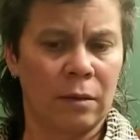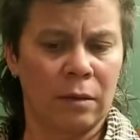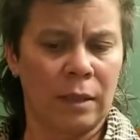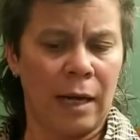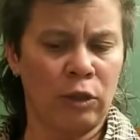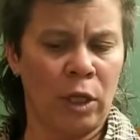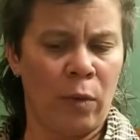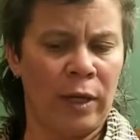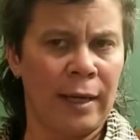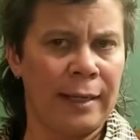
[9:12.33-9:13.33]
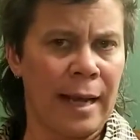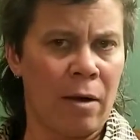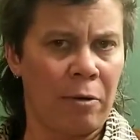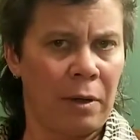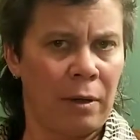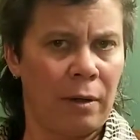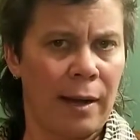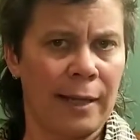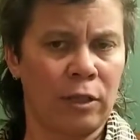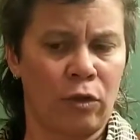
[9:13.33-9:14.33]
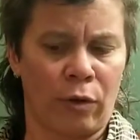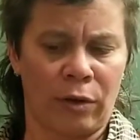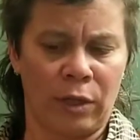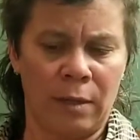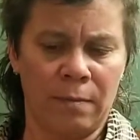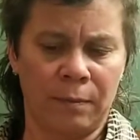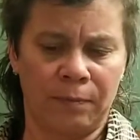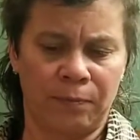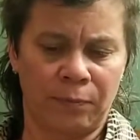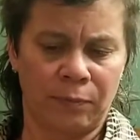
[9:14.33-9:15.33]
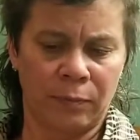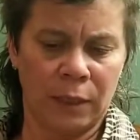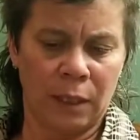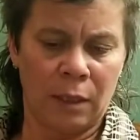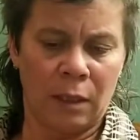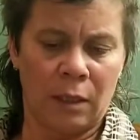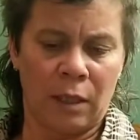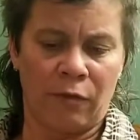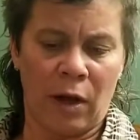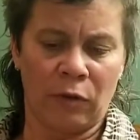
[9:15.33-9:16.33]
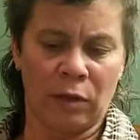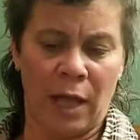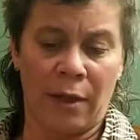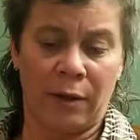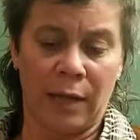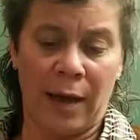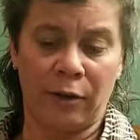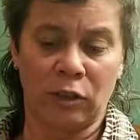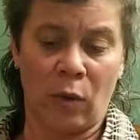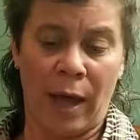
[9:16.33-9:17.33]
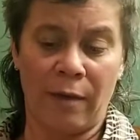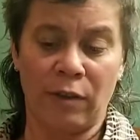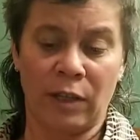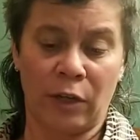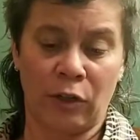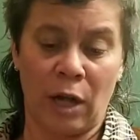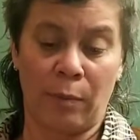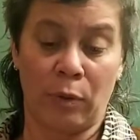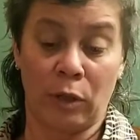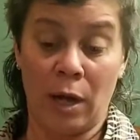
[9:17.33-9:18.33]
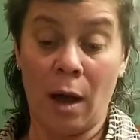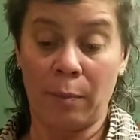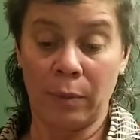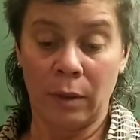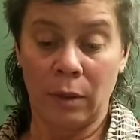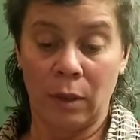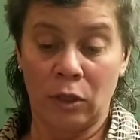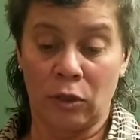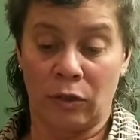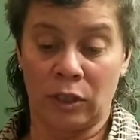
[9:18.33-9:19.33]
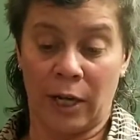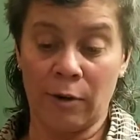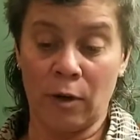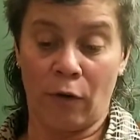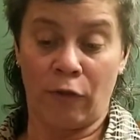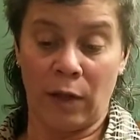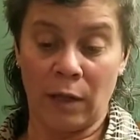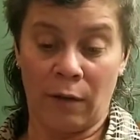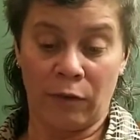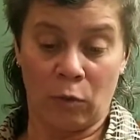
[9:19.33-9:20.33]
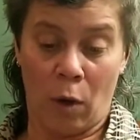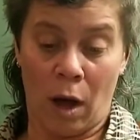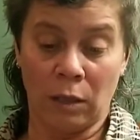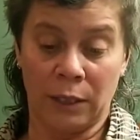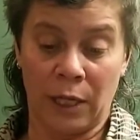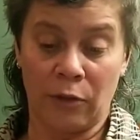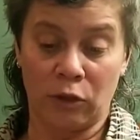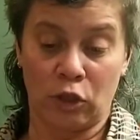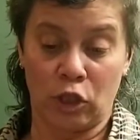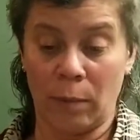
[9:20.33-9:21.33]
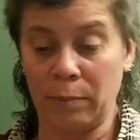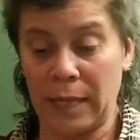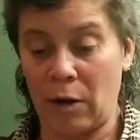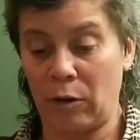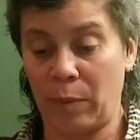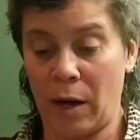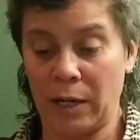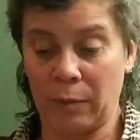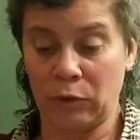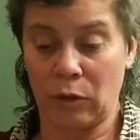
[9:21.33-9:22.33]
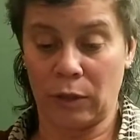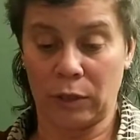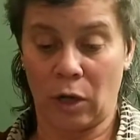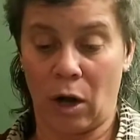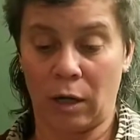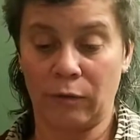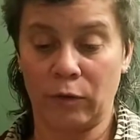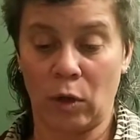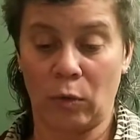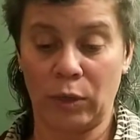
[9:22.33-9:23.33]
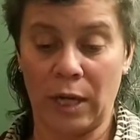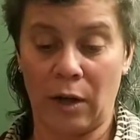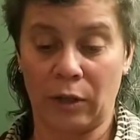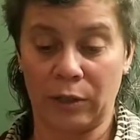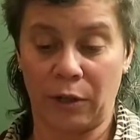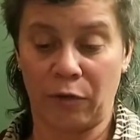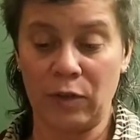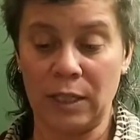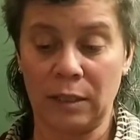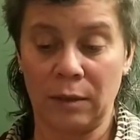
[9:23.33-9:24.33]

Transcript: "How shall we get down?" asked Dorothy. They found the ladder so heavy they could not pull it up. So the Scarecrow fell off the wall, and the others jumped down upon him so that the hard floor would not hurt their feet.